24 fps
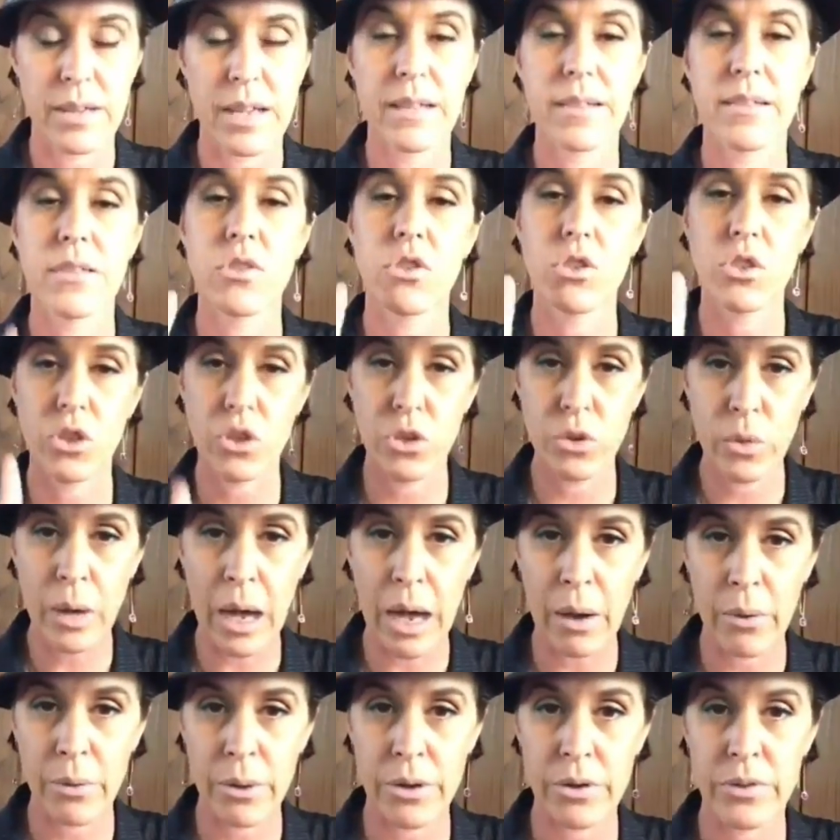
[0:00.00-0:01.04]
It's 2
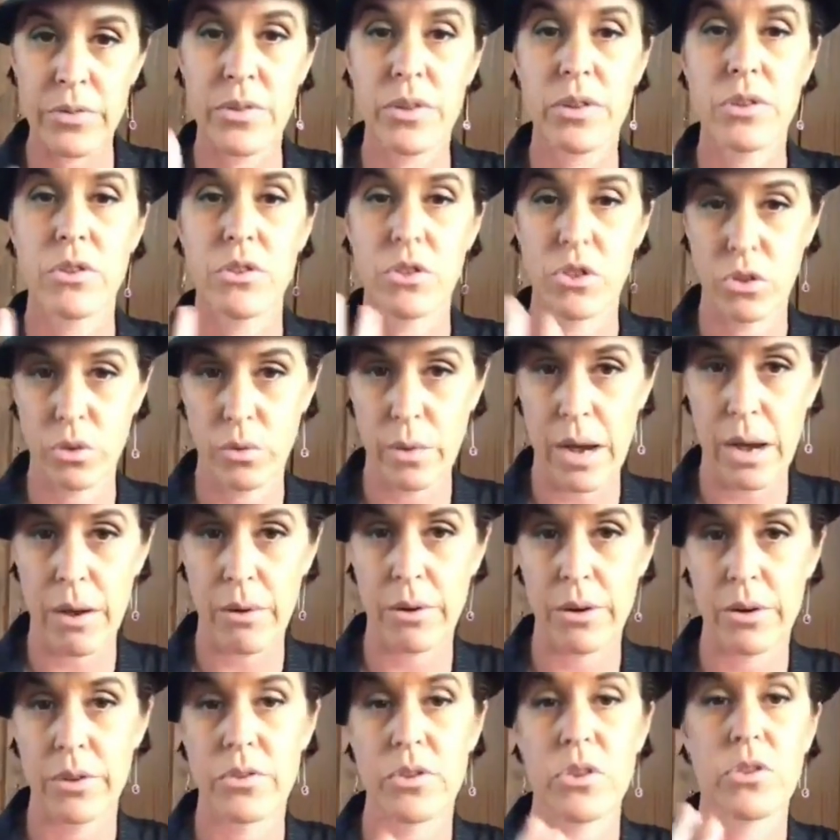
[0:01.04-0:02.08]
hours, 2
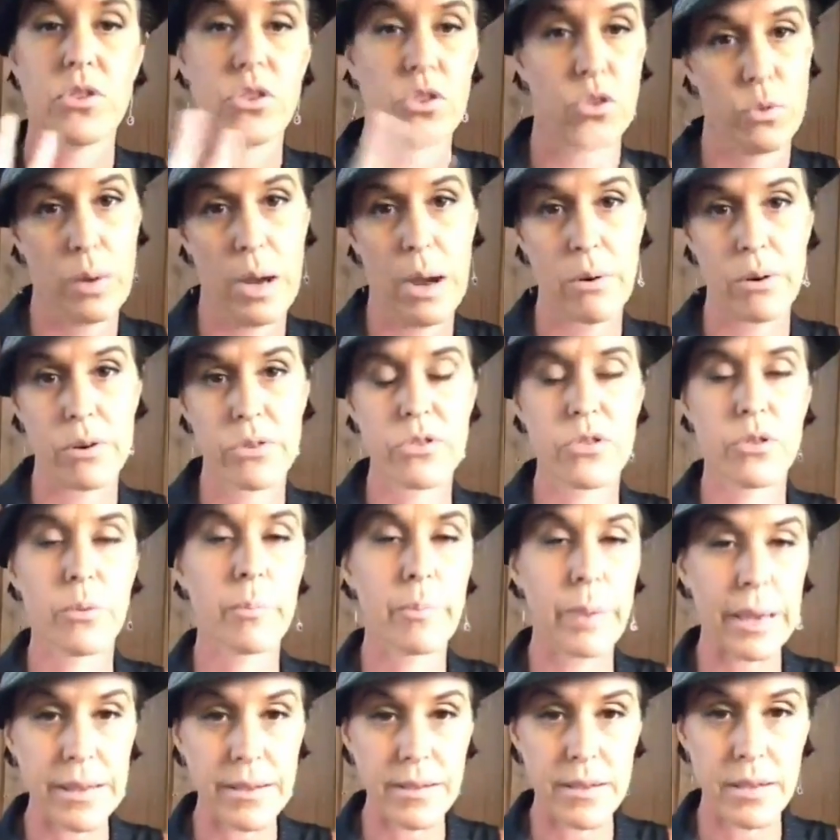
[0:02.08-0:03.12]
hours, 2 hours. So
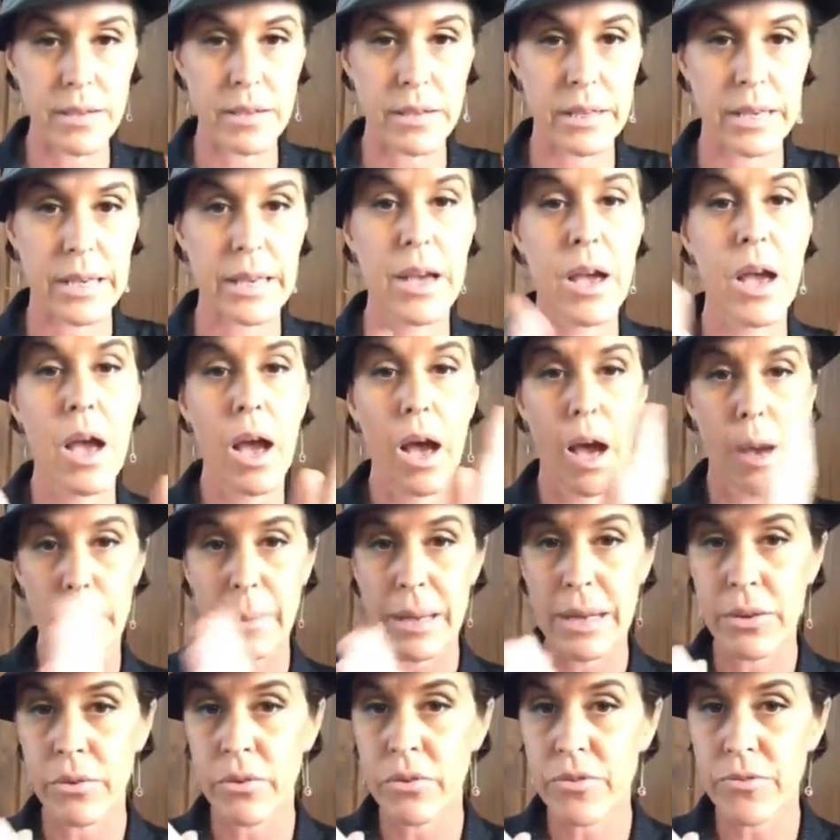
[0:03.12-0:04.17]
basically,
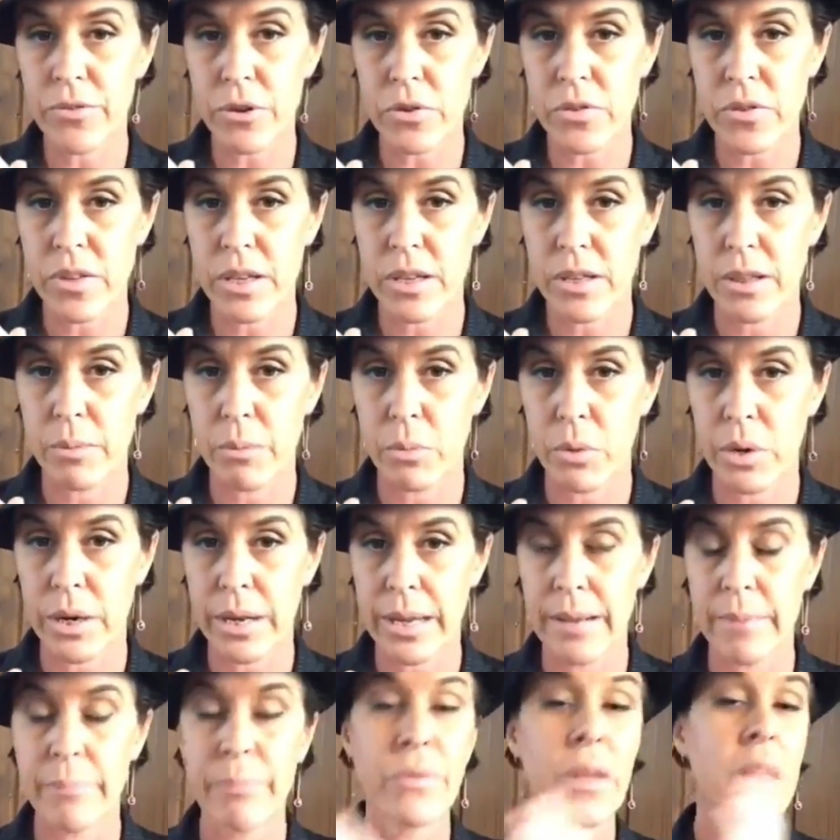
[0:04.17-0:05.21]
aminos first thing in the
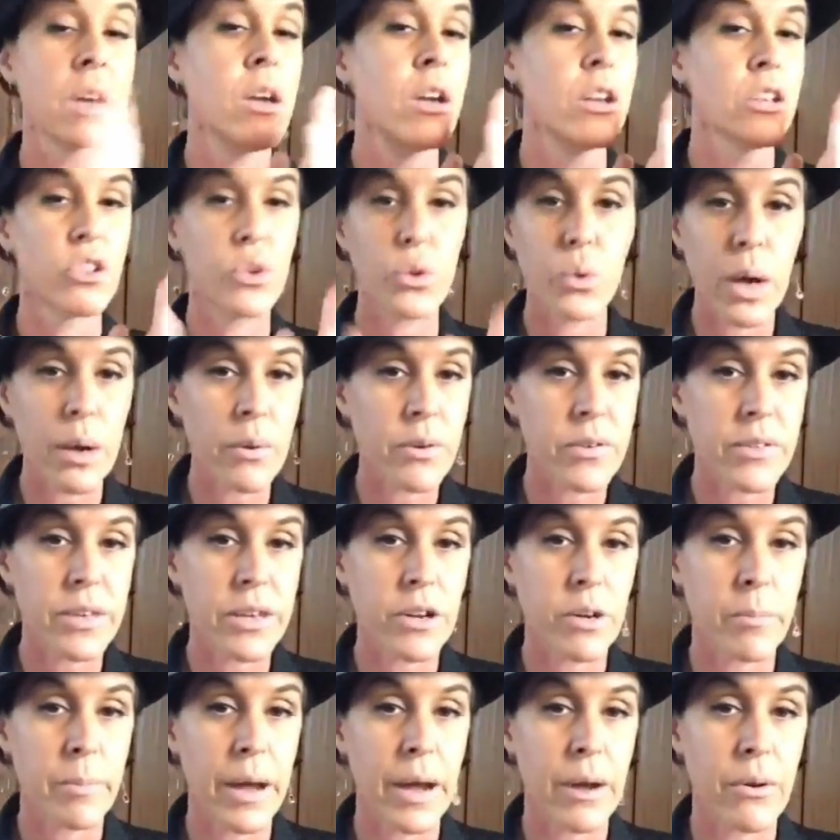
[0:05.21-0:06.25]
morning, 2 hours
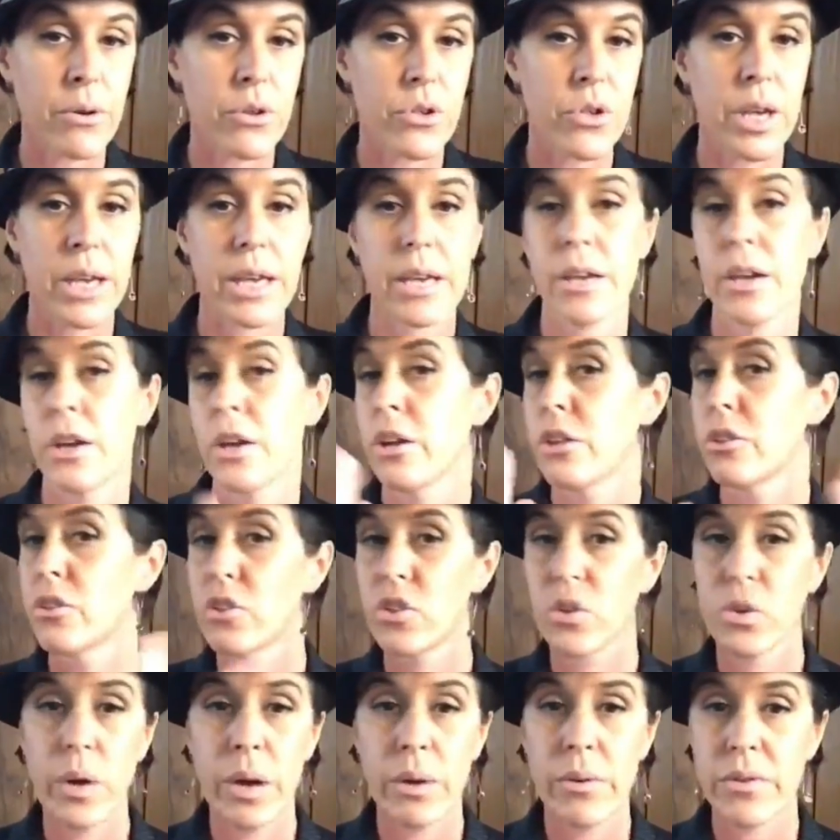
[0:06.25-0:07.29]
later power shake,
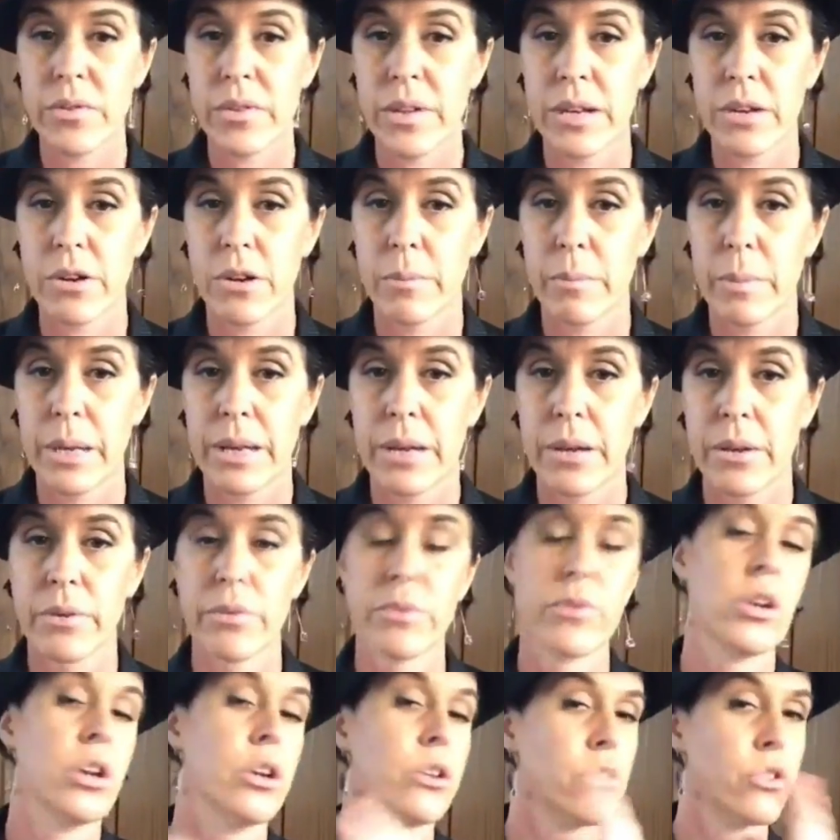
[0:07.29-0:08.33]
2 hours later
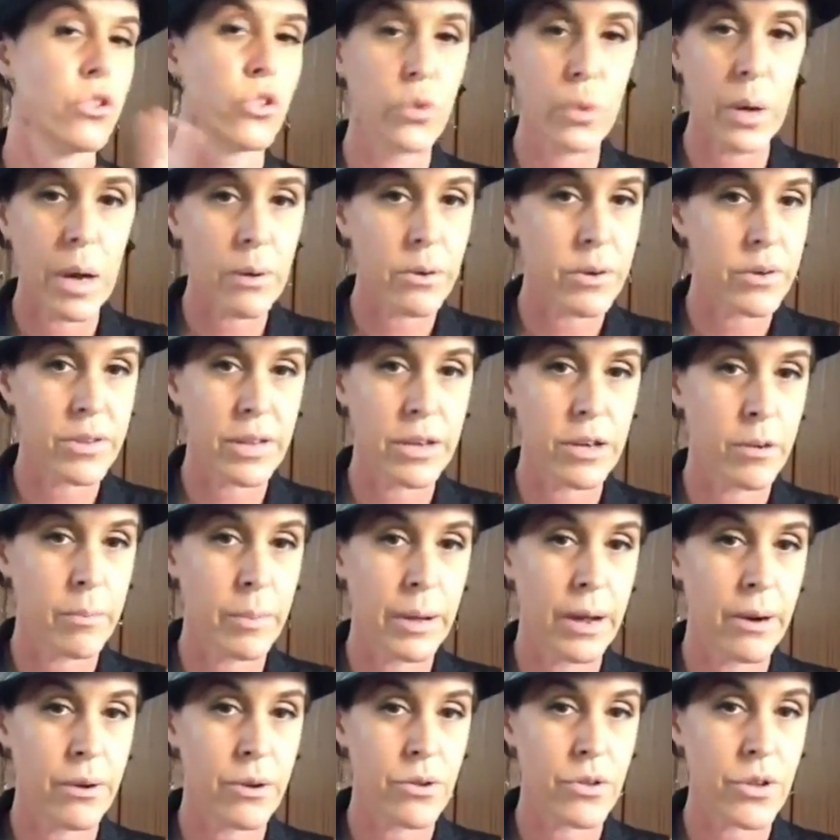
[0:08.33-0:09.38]
aminos, 2 hours later
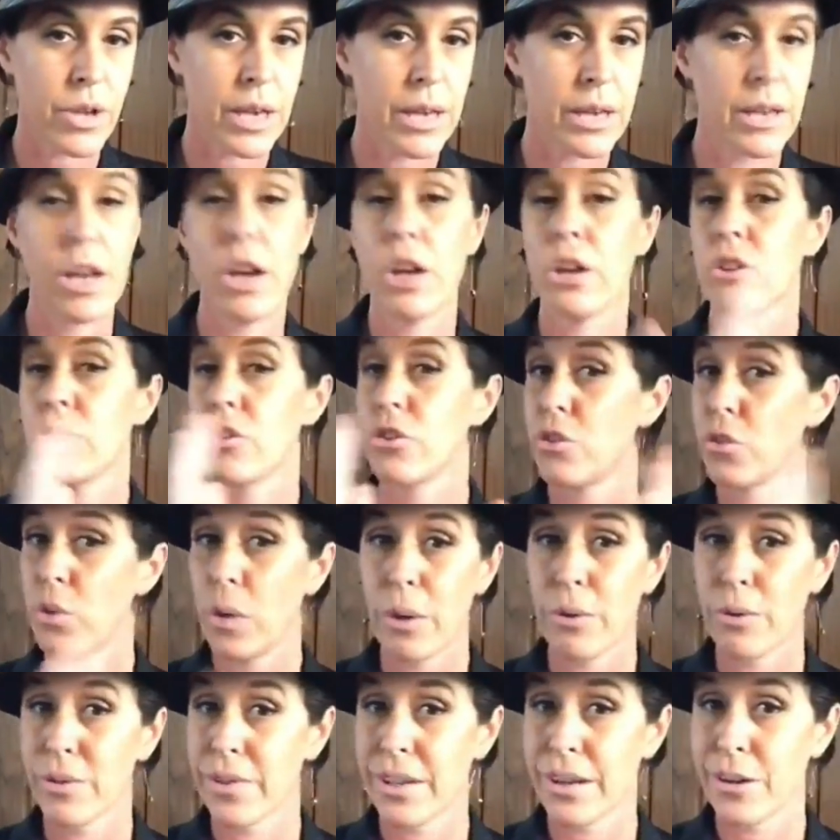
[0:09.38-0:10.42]
power shake, 2
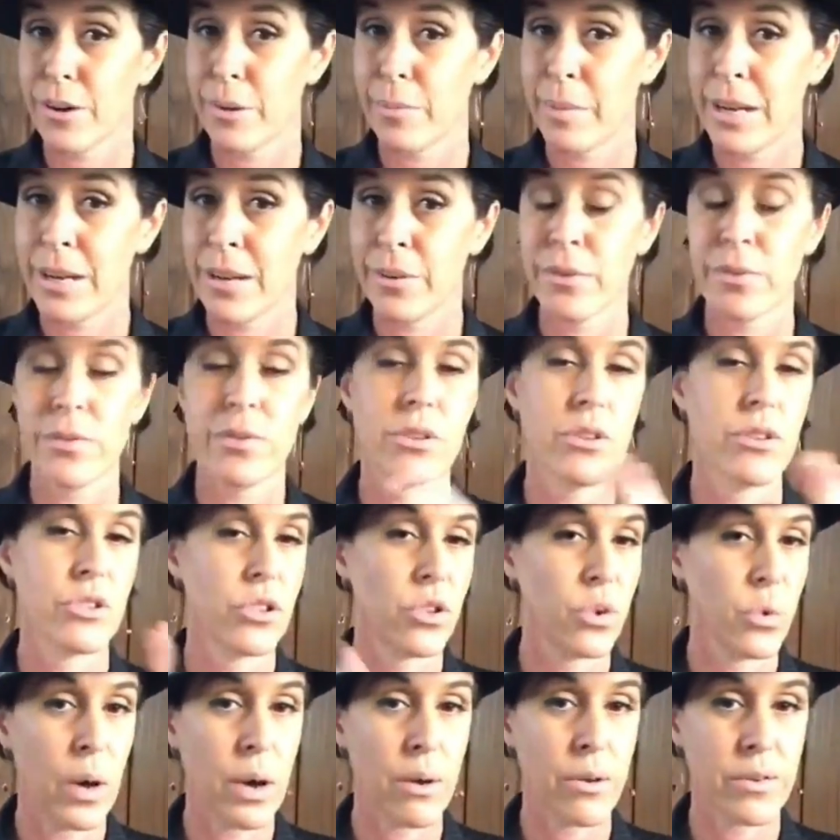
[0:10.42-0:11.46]
hours later aminos,
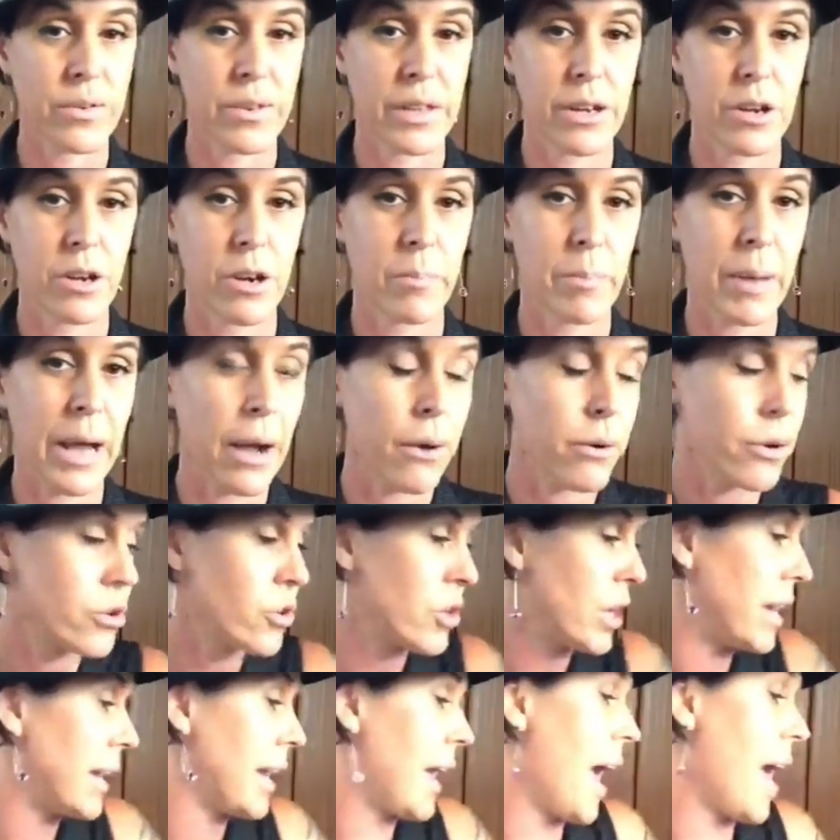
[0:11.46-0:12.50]
2 hours later power
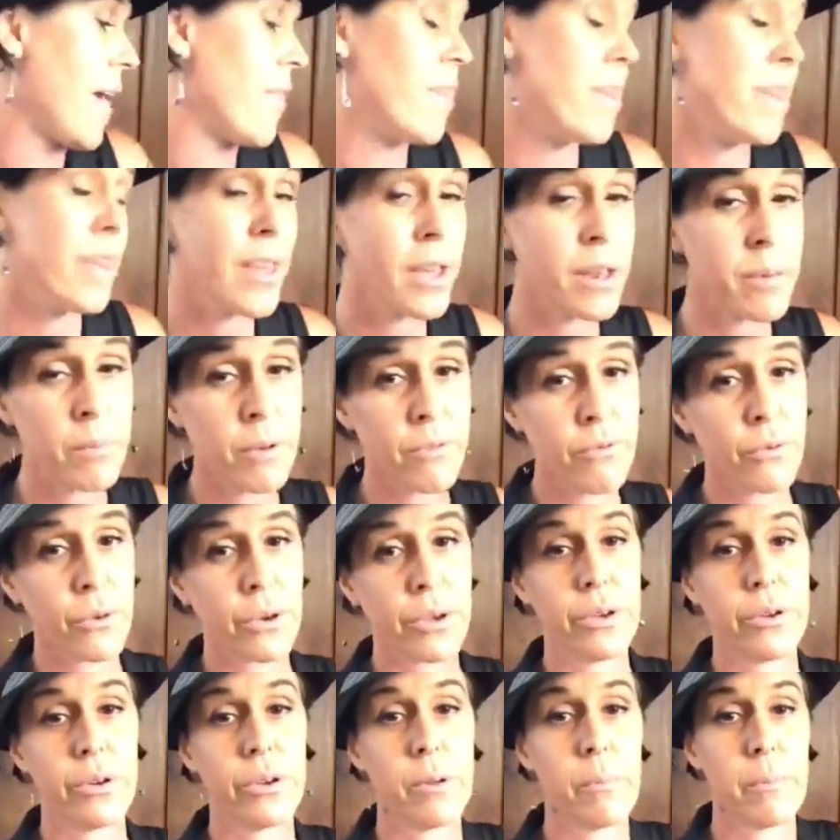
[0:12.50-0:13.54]
shake, and then before
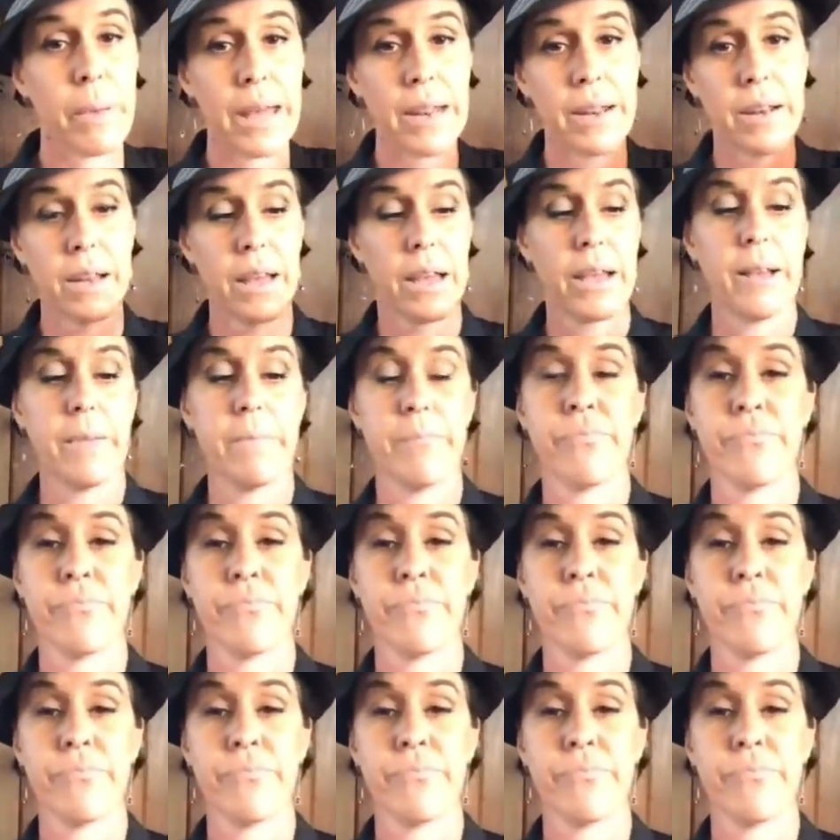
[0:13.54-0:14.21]
you go to bed at night,